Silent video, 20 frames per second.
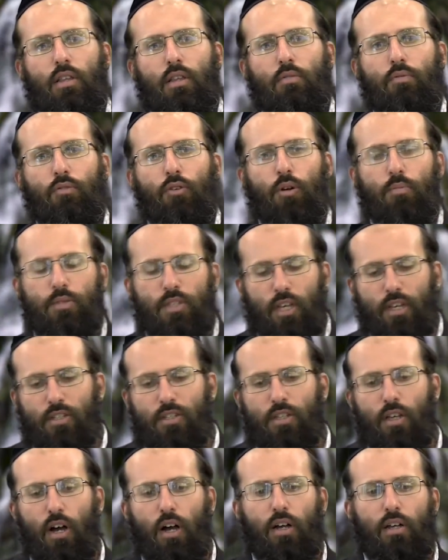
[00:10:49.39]
That from
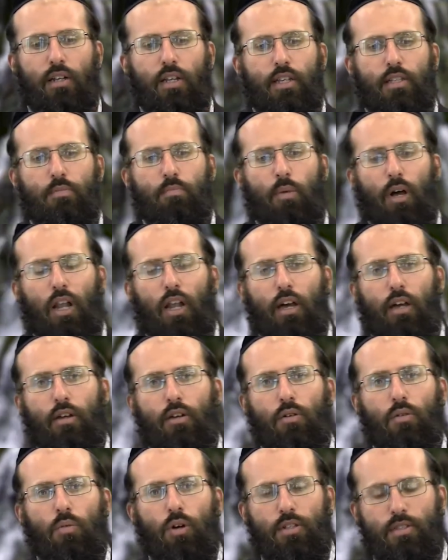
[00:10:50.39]
such darkness,
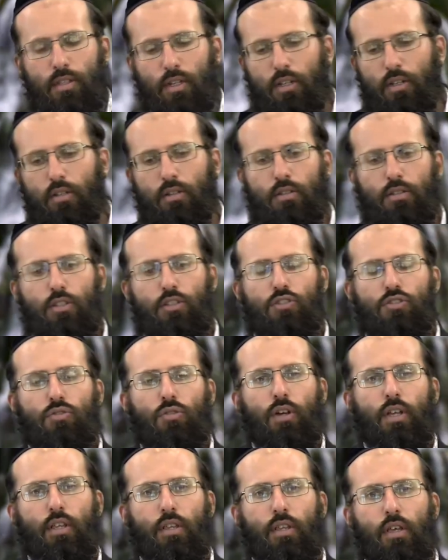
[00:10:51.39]
Balak, who wanted to
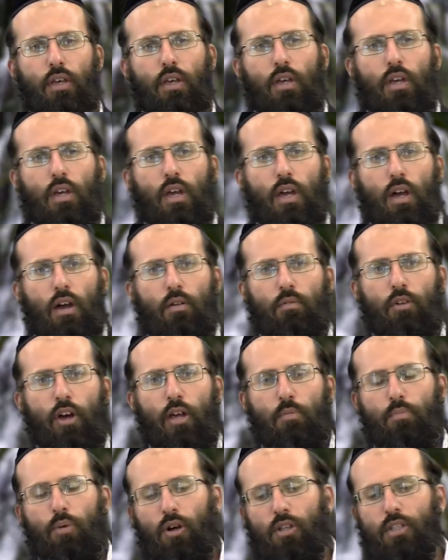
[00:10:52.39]
destroy a
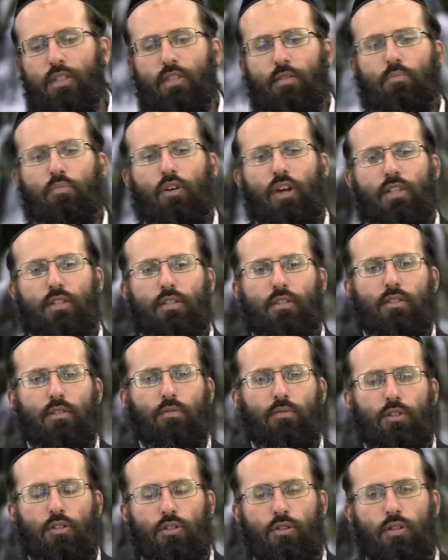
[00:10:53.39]
very positive presence
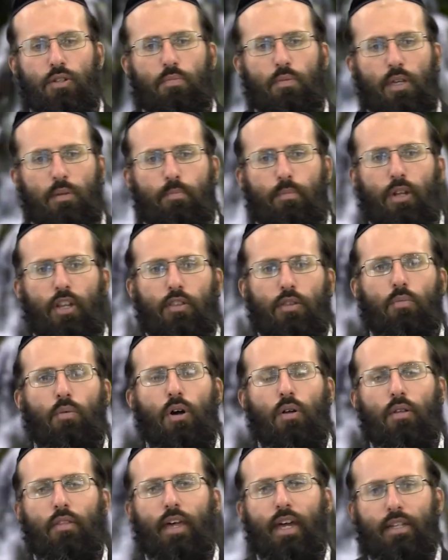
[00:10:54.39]
of the Jewish people in the
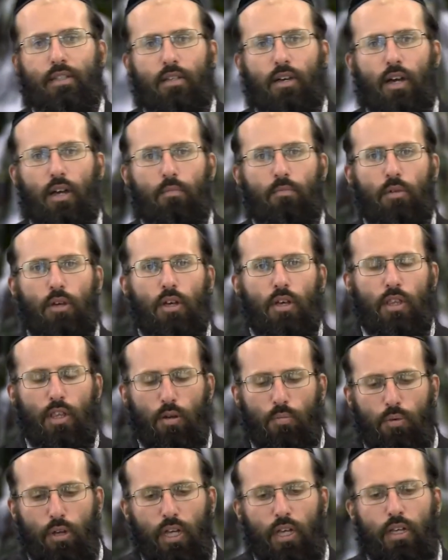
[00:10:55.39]
world at that time,
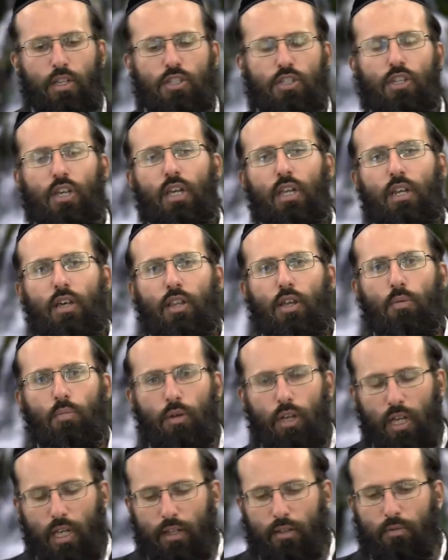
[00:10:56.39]
they're bringing Shechina, they're
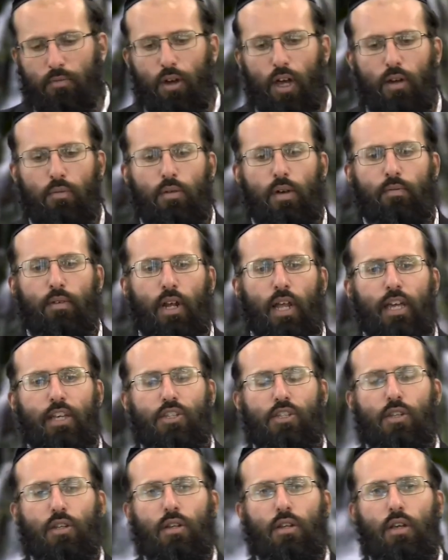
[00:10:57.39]
bringing divine
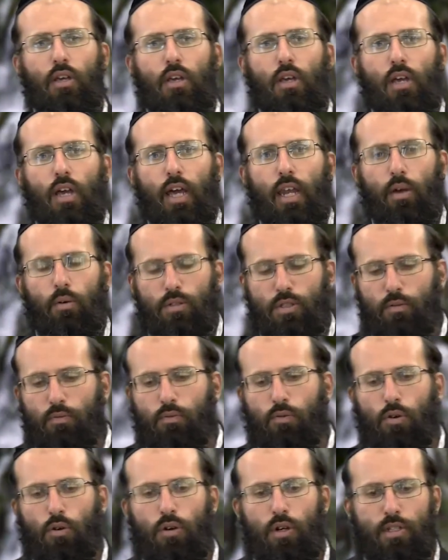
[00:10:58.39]
revelation, and there was a
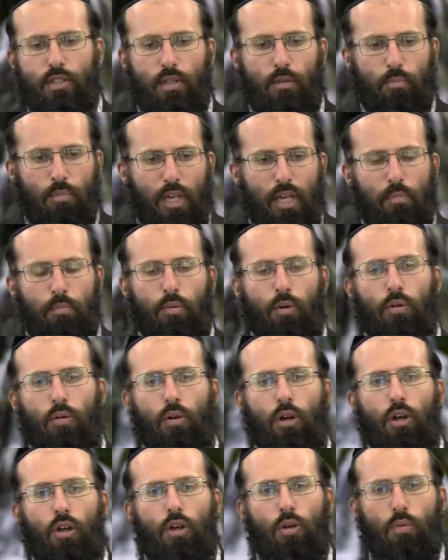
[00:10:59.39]
force, a people
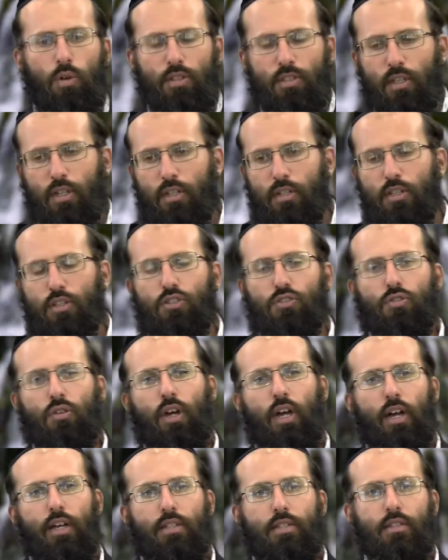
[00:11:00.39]
who wanted to
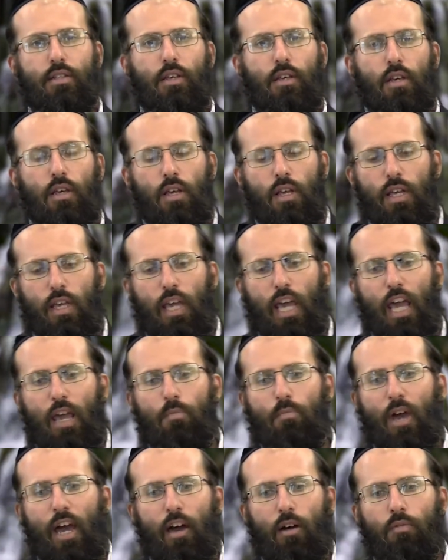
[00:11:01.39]
destroy us,
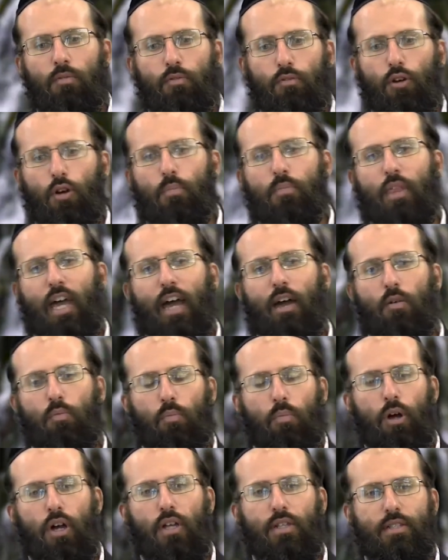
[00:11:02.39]
came out from
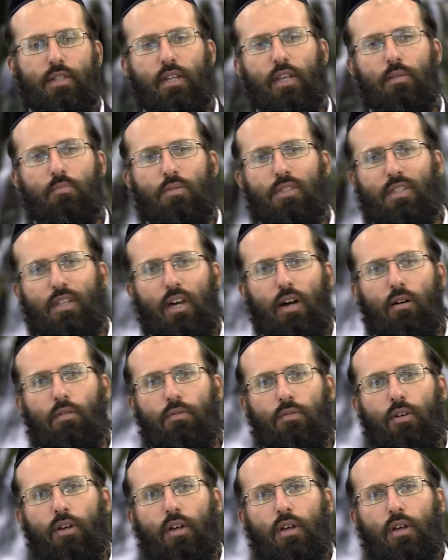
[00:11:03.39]
that person himself,